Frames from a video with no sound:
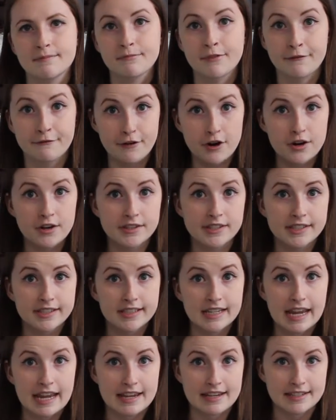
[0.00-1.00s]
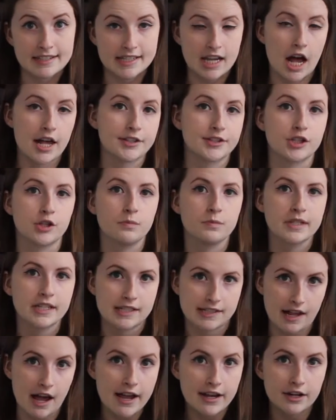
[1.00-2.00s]
The first is costume
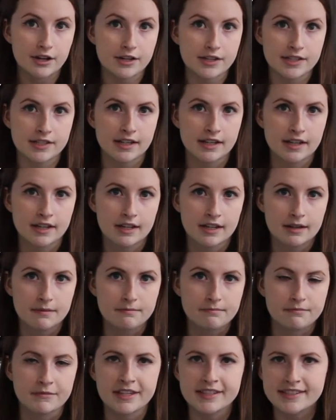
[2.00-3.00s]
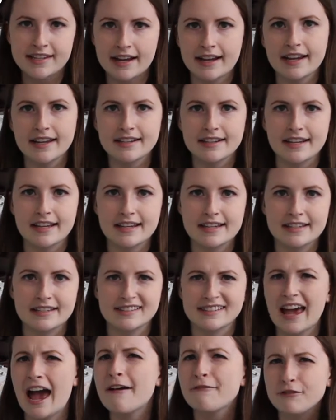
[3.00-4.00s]
designers. The second
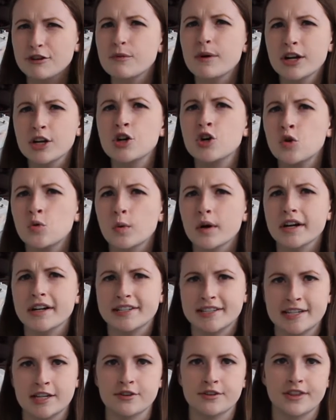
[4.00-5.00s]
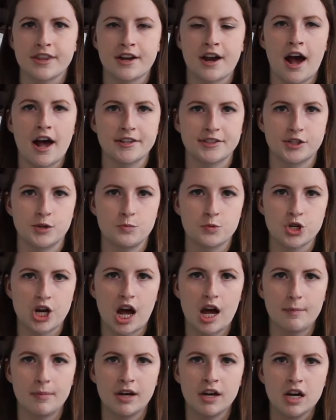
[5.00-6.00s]
is everyone who works here in the costume
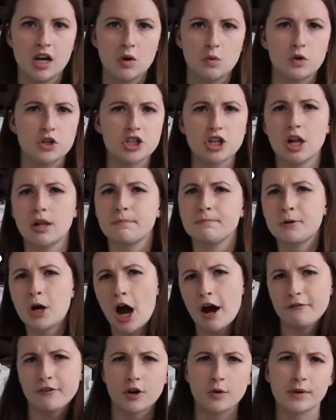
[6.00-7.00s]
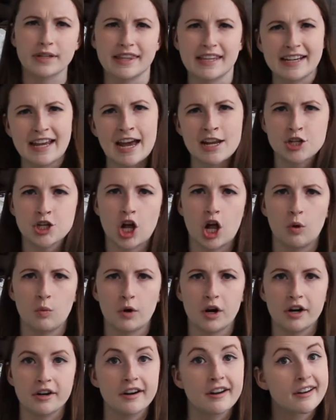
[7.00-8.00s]
shop, which I'll cover with the catch-all
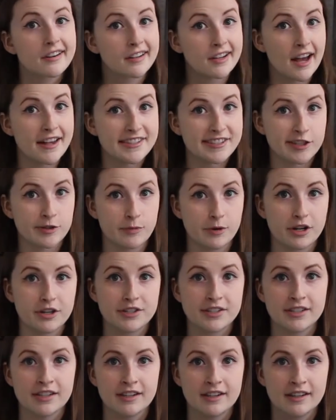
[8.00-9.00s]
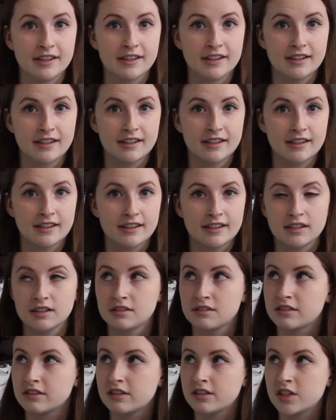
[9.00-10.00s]
word, costumers.
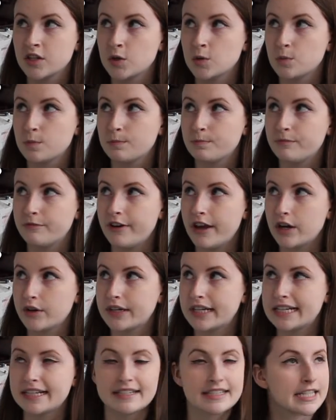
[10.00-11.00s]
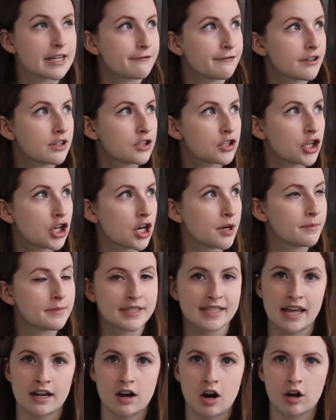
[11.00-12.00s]
Two very different
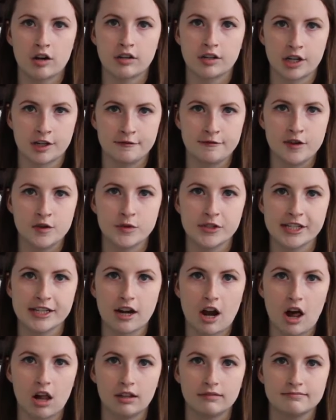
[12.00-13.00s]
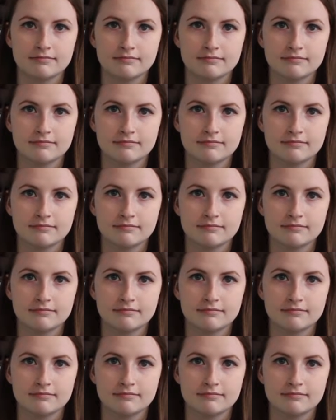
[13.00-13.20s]
terms that aren't confusing at all.